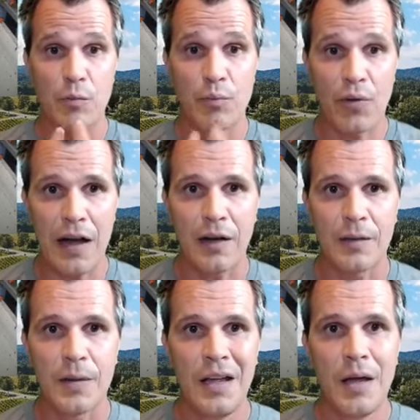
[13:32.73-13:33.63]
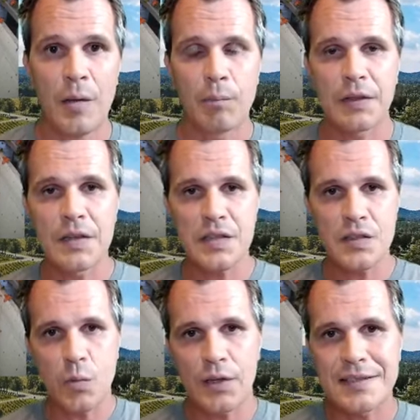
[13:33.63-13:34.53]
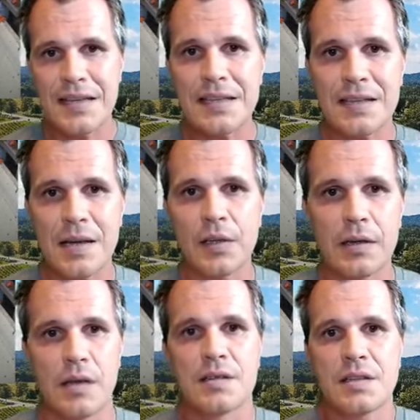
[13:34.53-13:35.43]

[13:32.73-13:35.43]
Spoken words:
brown, but this is what destemming does.